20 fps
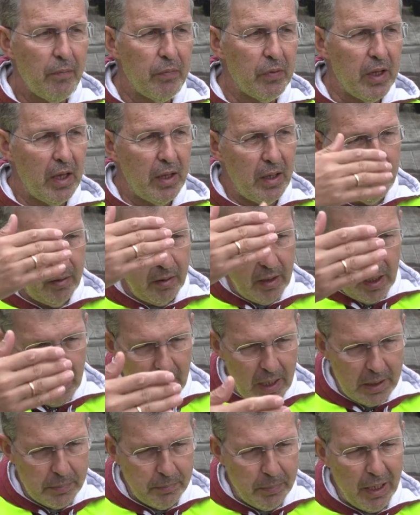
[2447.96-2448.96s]
the
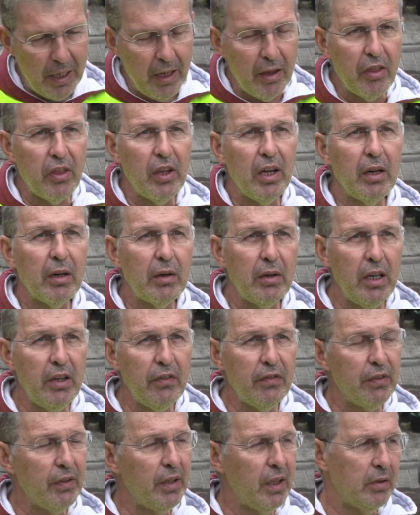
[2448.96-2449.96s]
La Esperanza
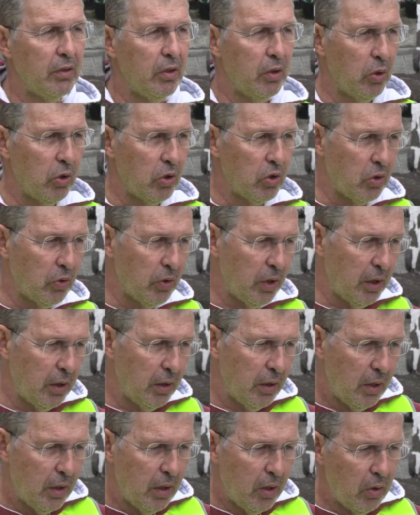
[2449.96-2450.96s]
rift, and also the
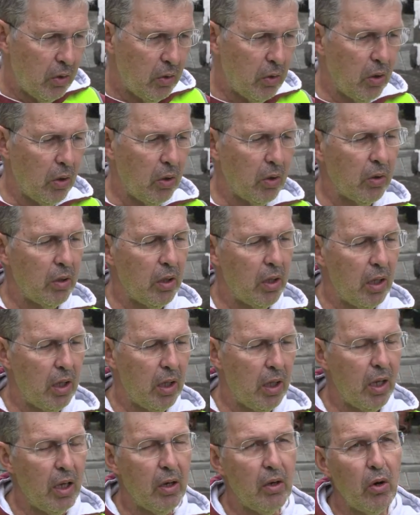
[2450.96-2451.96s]
North,
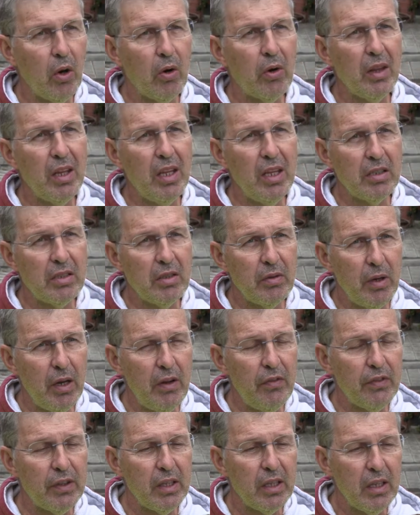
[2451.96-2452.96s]
uh, Northeast
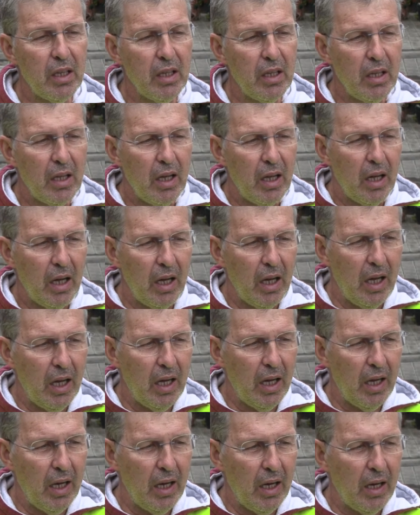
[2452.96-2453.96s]
Rift.
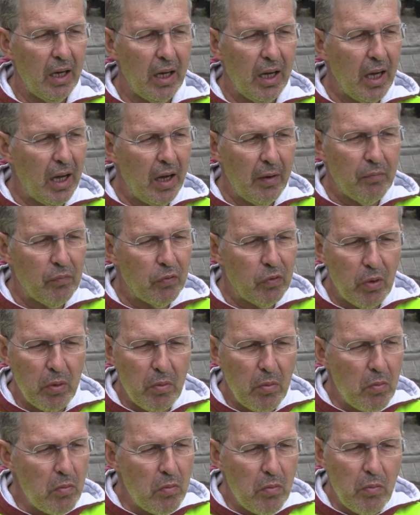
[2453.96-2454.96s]
Uh, and
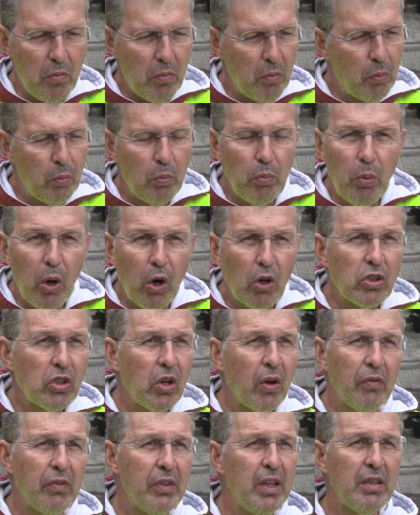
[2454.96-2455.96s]
most
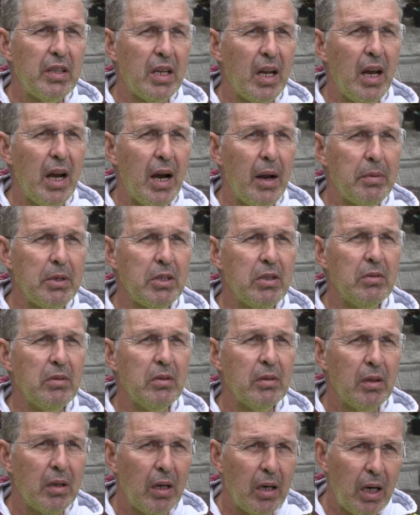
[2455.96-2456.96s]
of these eruptions
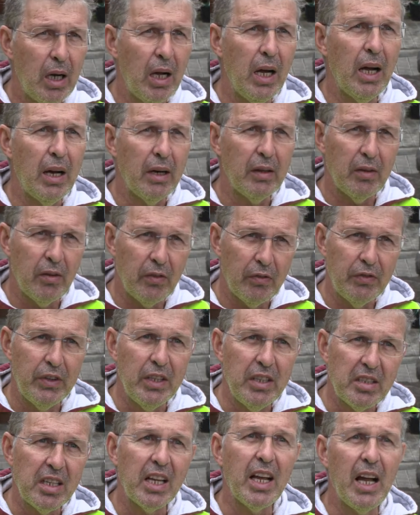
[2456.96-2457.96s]
are
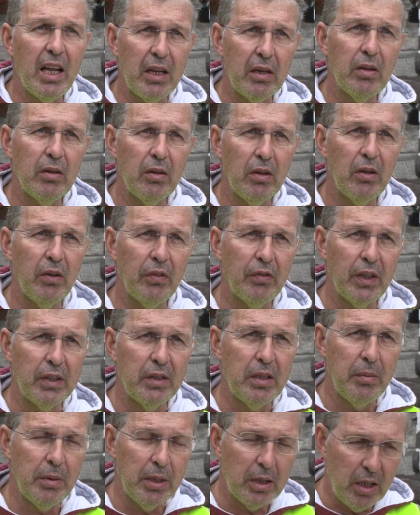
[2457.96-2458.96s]
this kind of
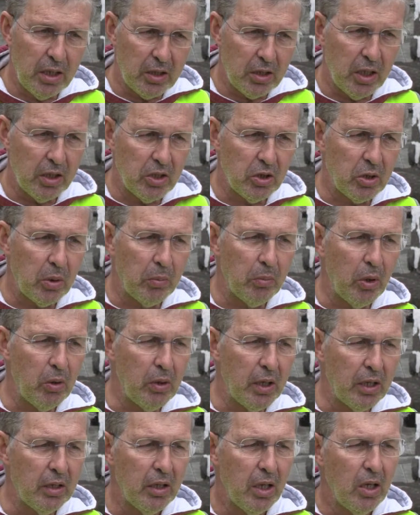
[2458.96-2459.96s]
activity,
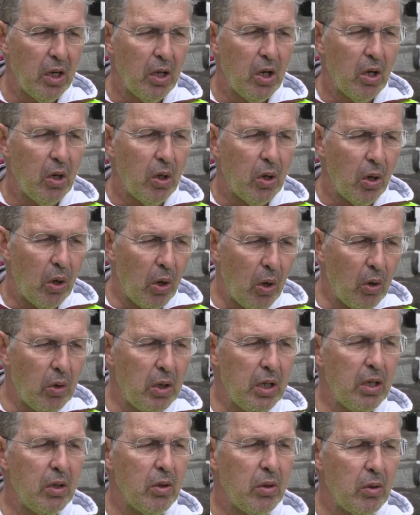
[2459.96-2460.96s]
Strombolia.
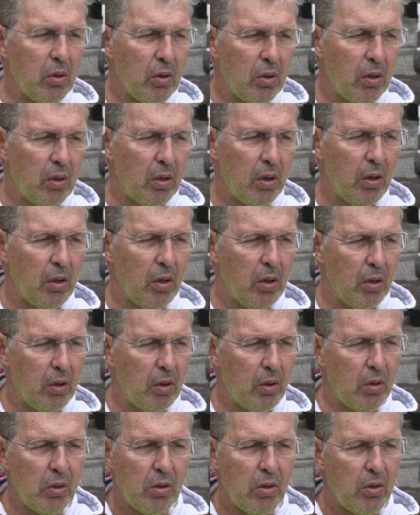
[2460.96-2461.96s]
Only uh,